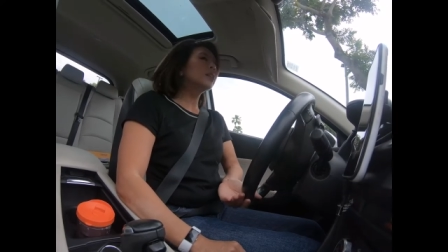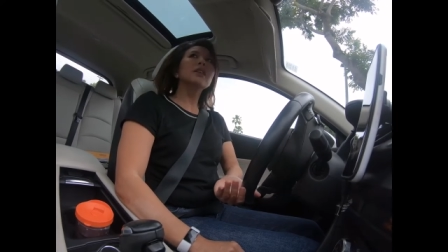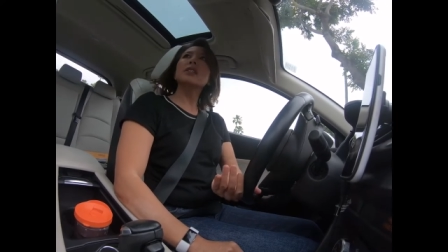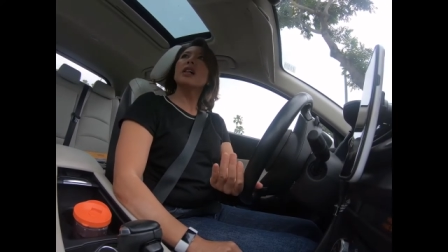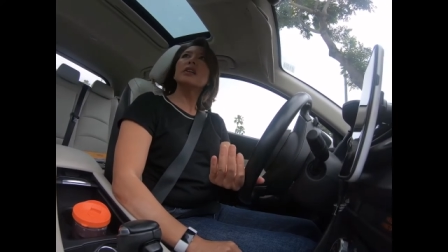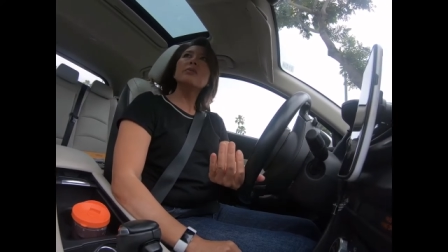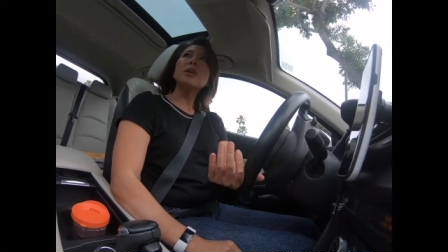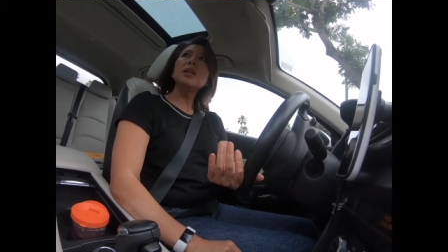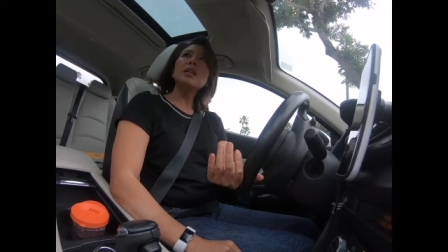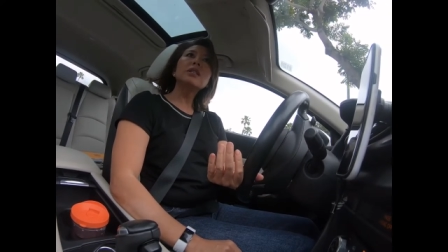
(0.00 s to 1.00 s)
like the deli
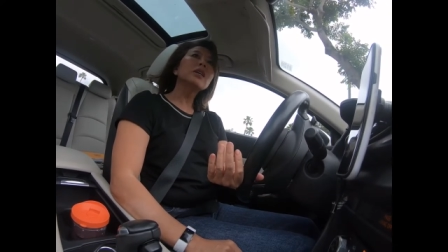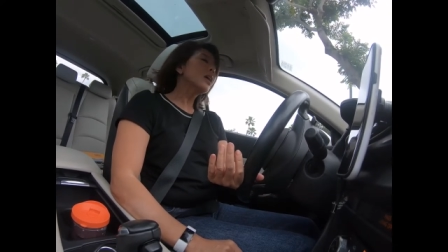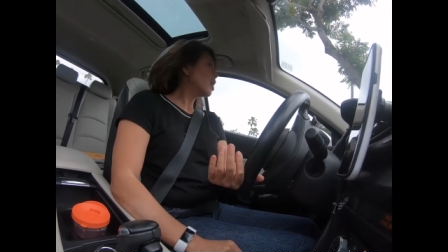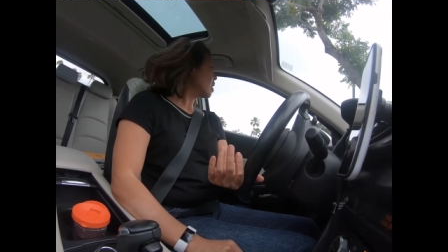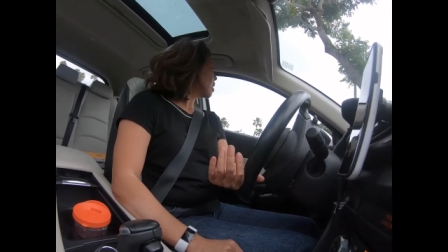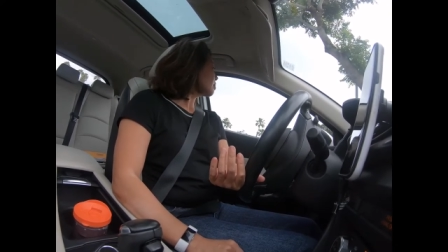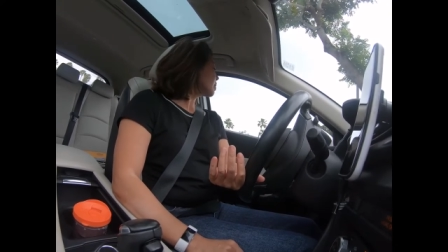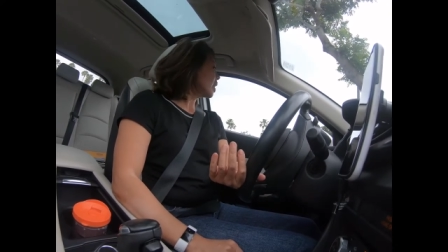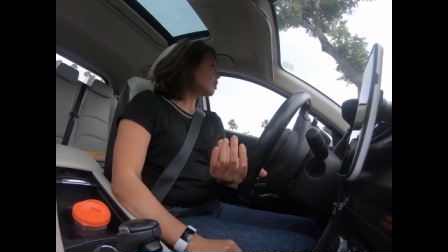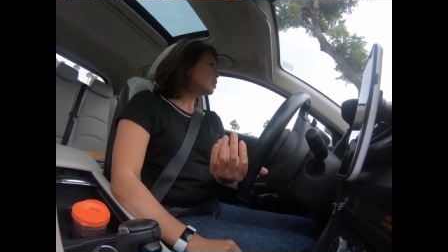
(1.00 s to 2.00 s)
meats,
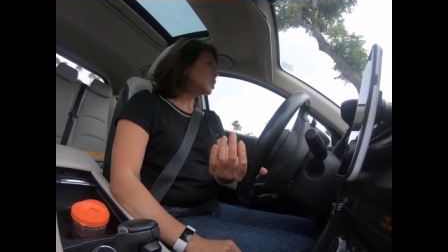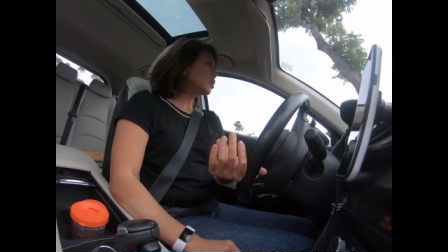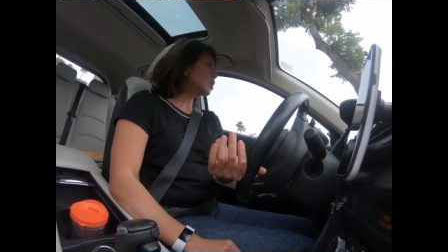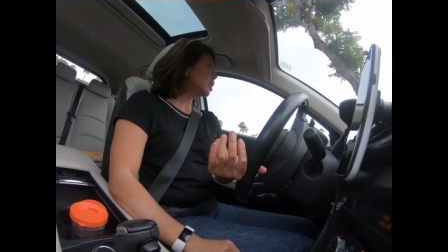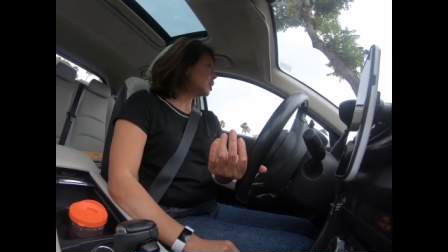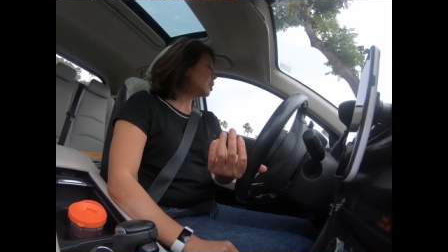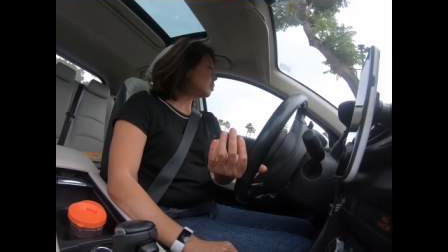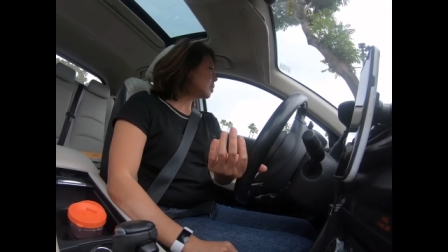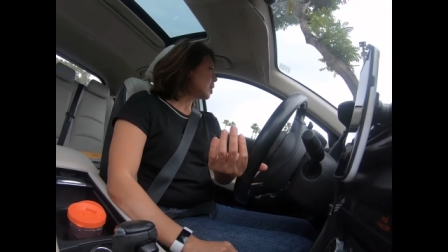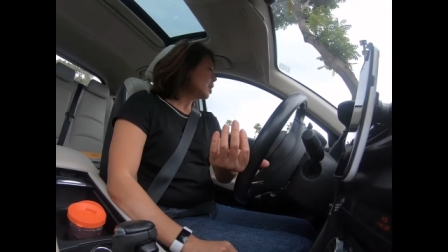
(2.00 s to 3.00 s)
the heavy
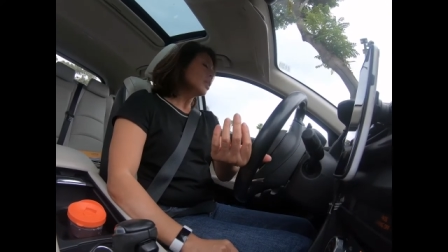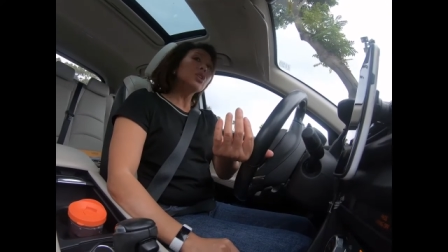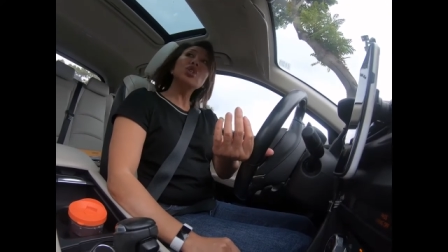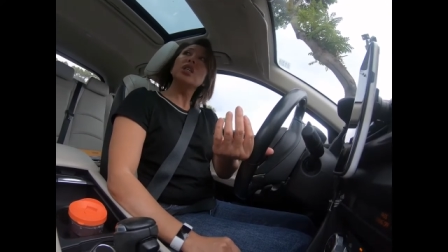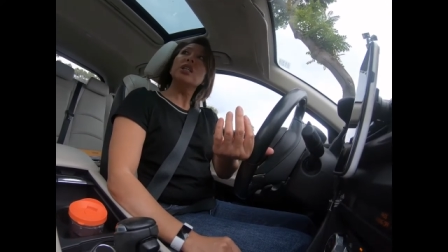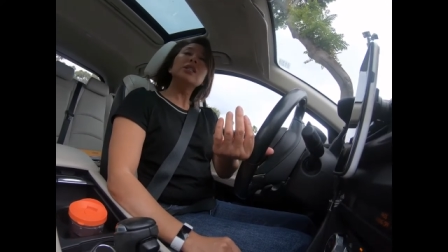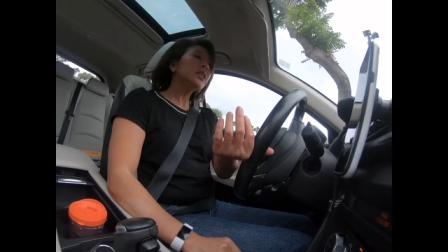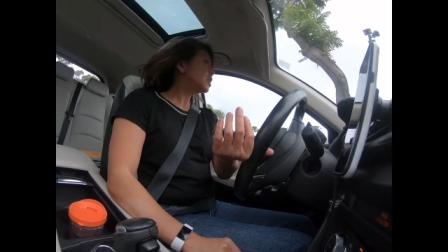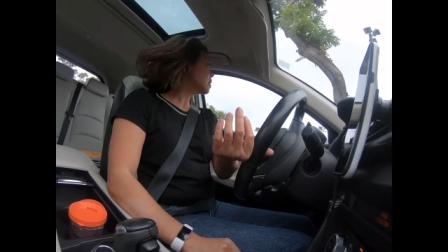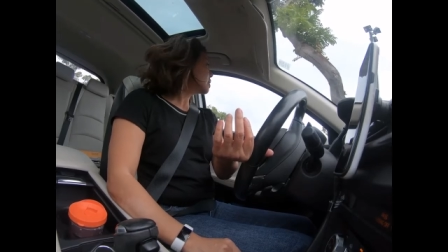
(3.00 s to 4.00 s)
cream, the
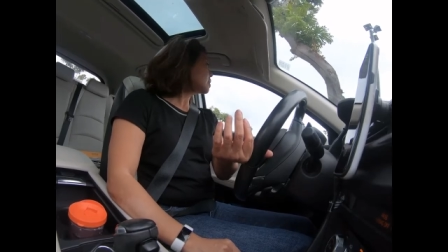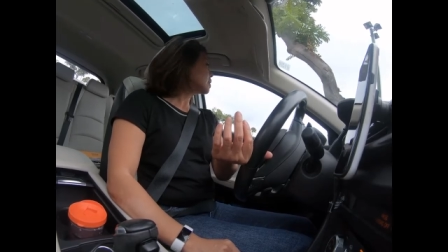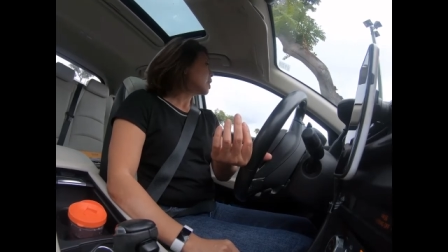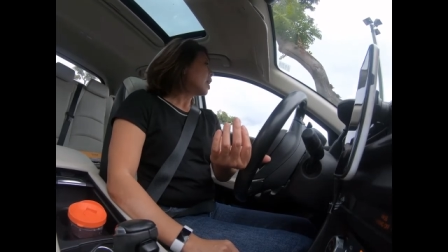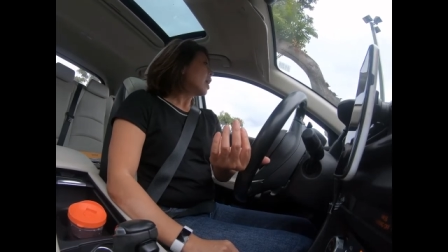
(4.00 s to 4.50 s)
cheeses.